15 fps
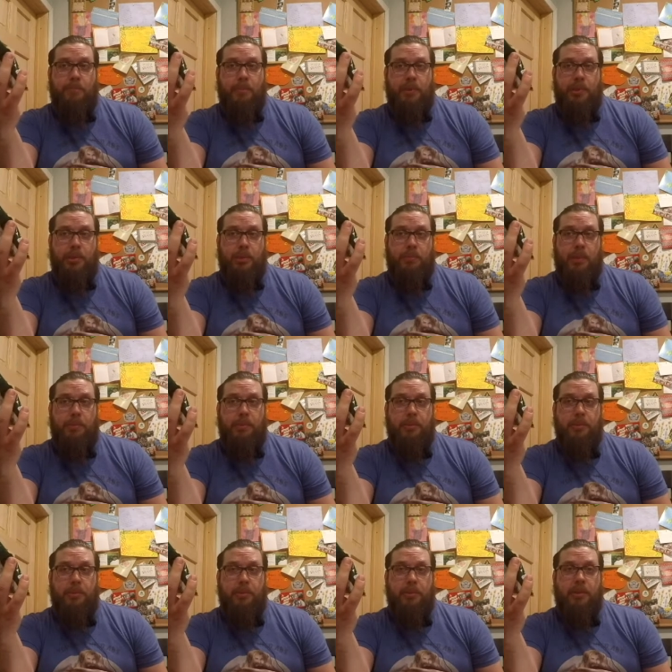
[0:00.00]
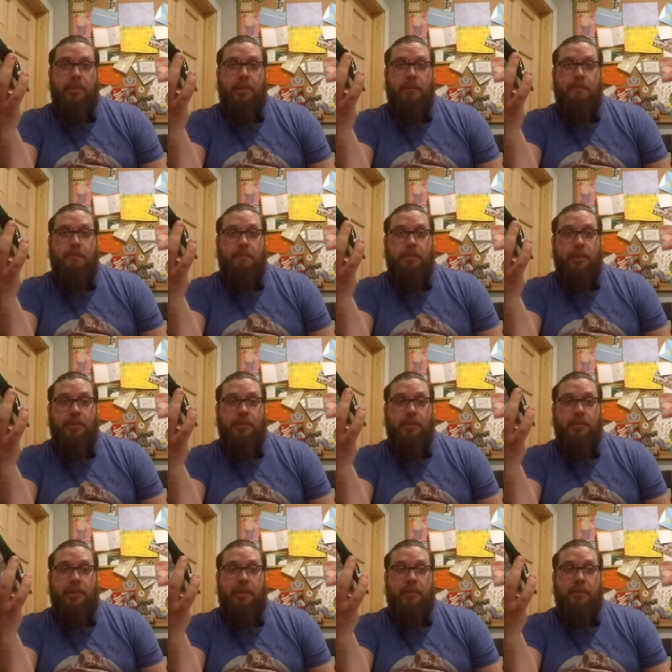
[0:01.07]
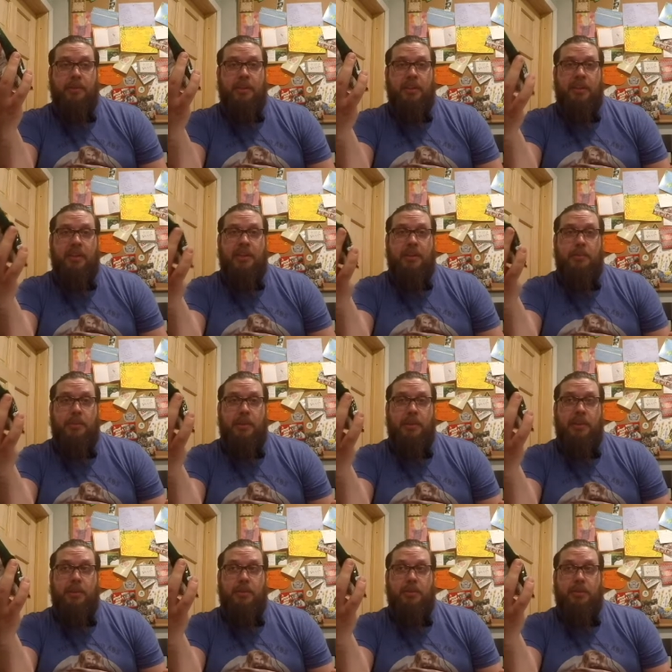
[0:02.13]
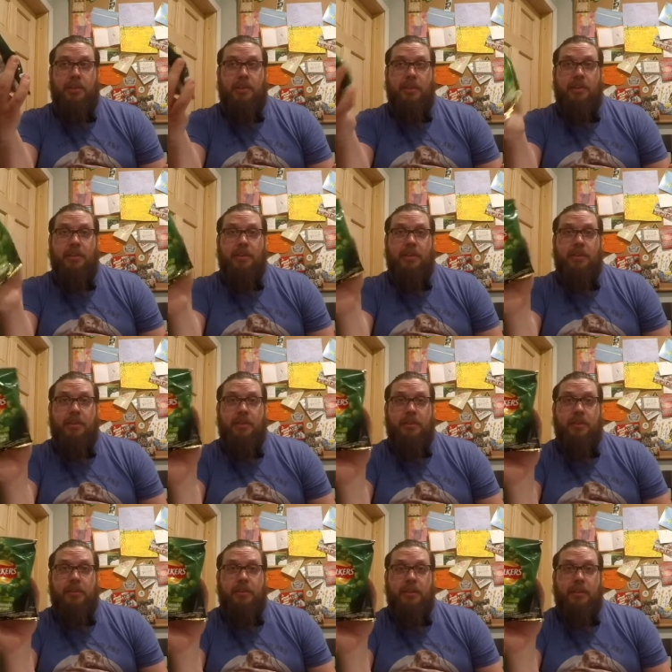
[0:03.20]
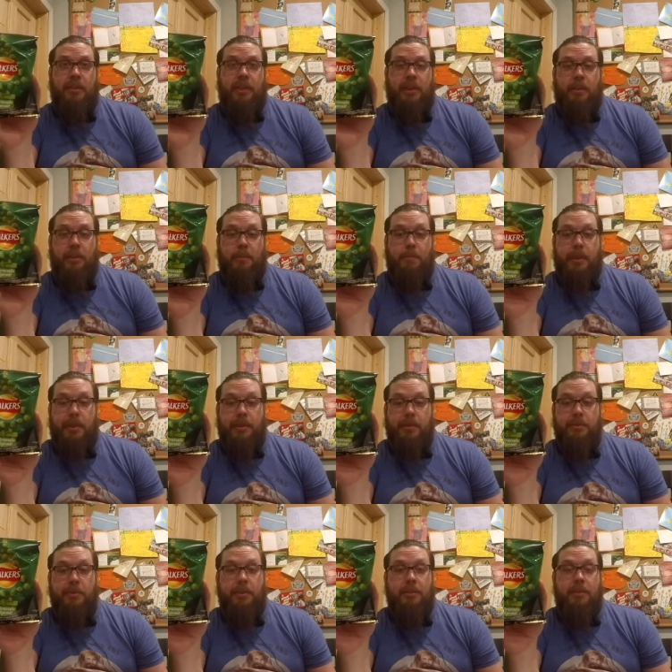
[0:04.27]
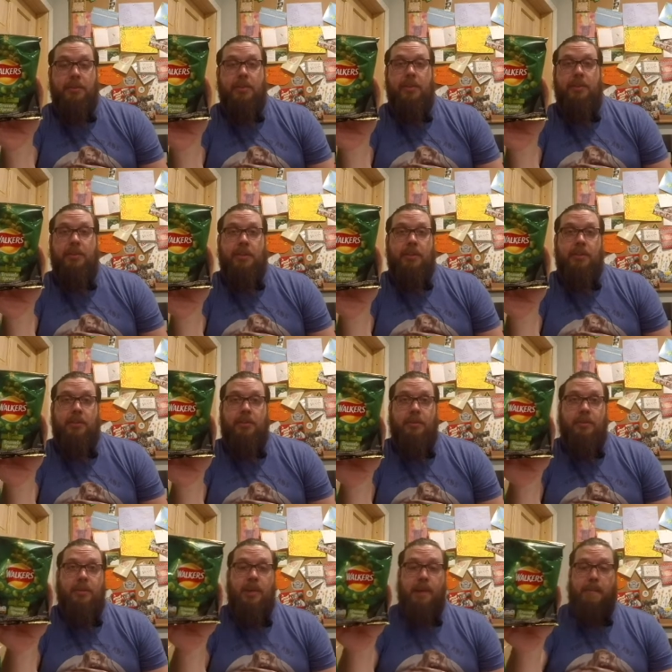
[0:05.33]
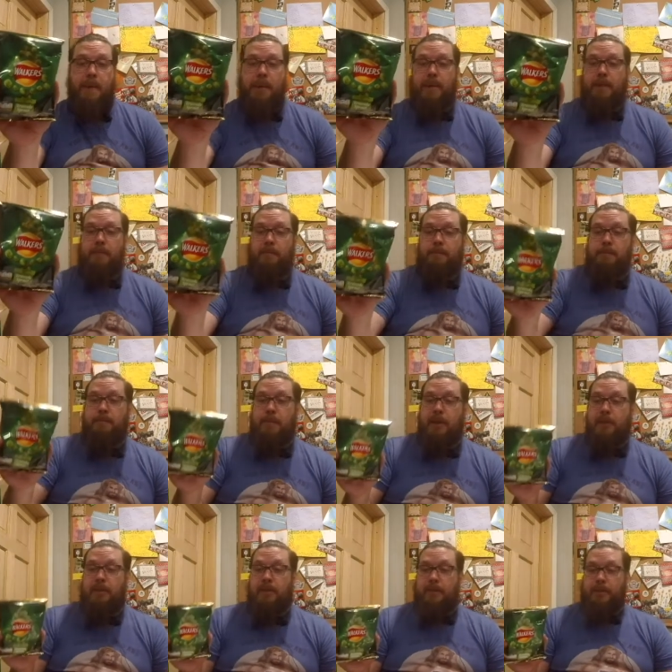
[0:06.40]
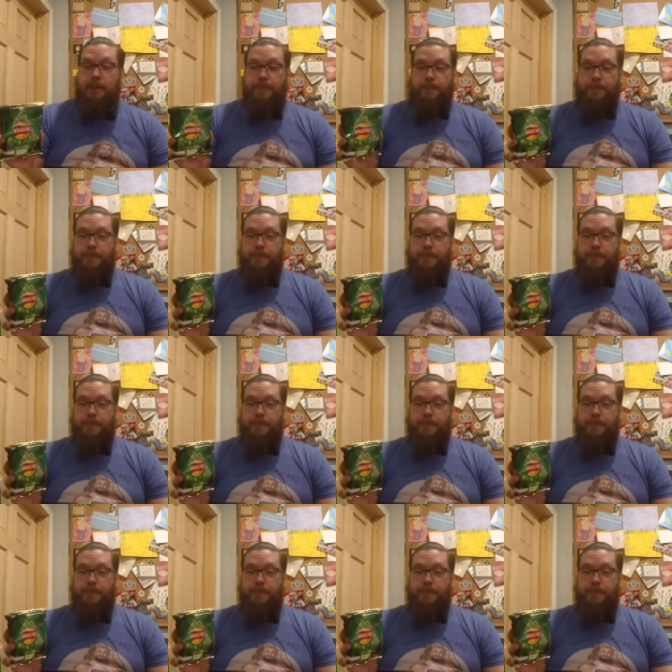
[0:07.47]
British people cook their Brussels sprouts. Me, I usually like saute it in bacon grease until it tastes like bacon, basically.